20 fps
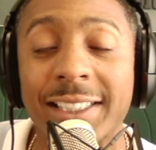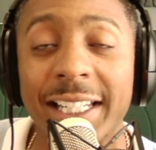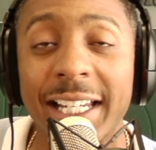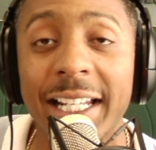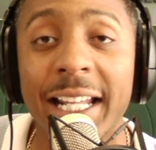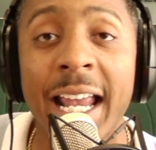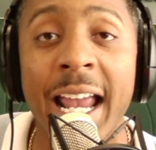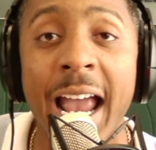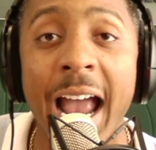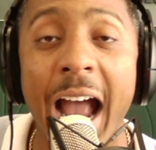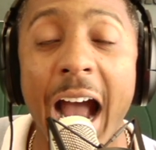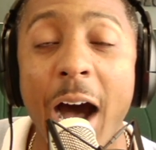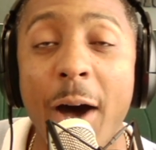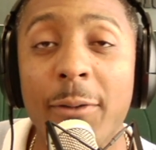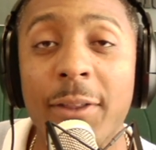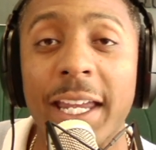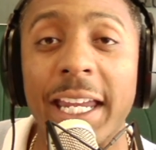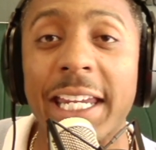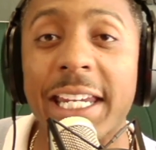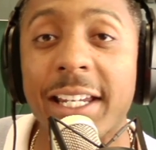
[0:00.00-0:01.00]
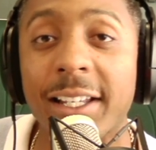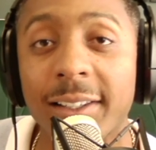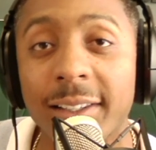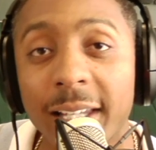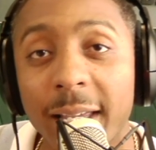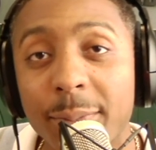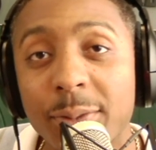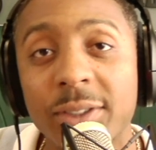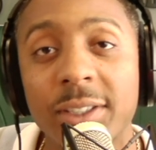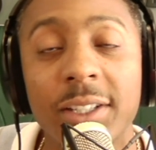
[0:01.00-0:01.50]
it how they
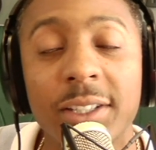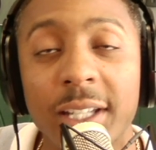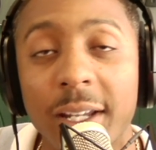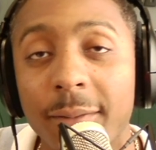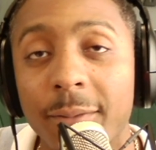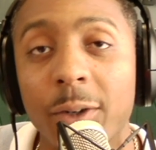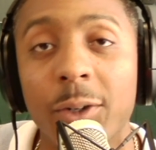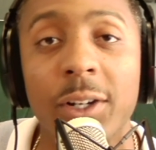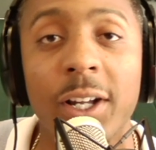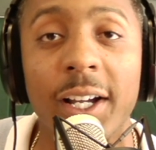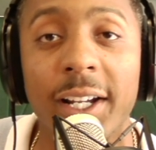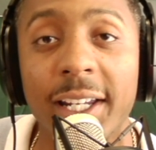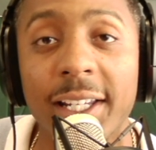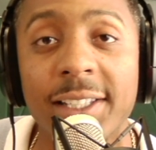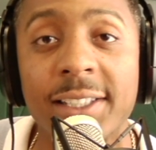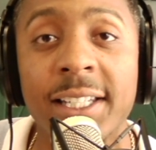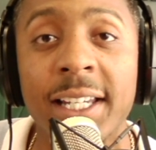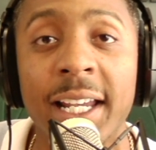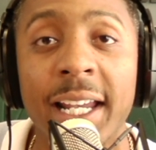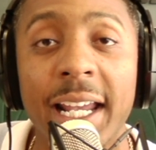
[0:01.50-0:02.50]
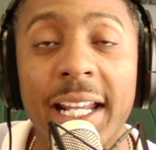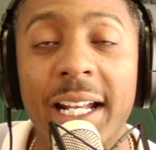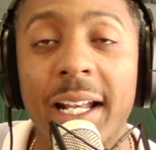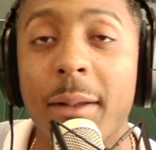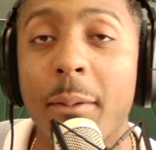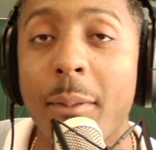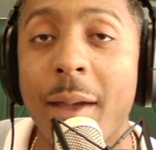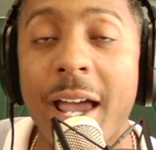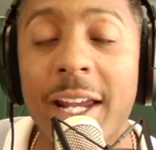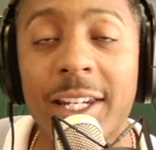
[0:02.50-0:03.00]
eclipsed the Denver Nuggets in an
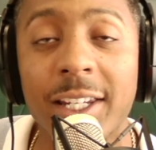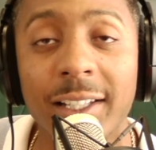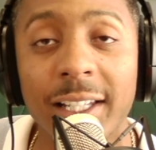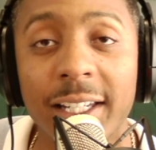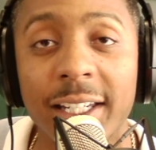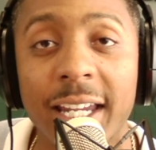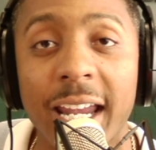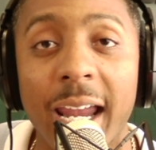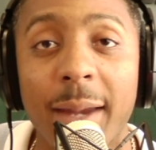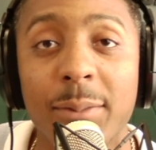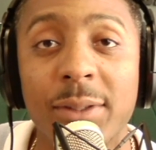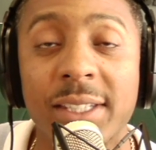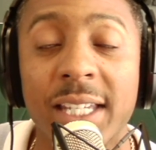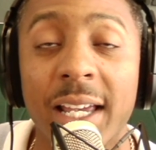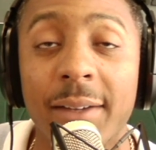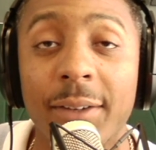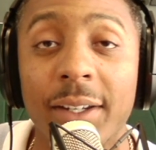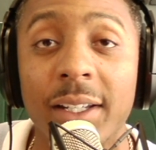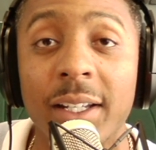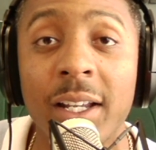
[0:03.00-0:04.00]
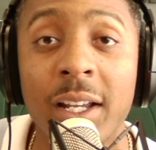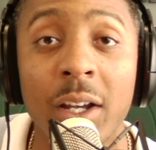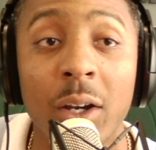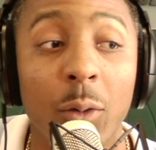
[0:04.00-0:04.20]
immaculate Game 7?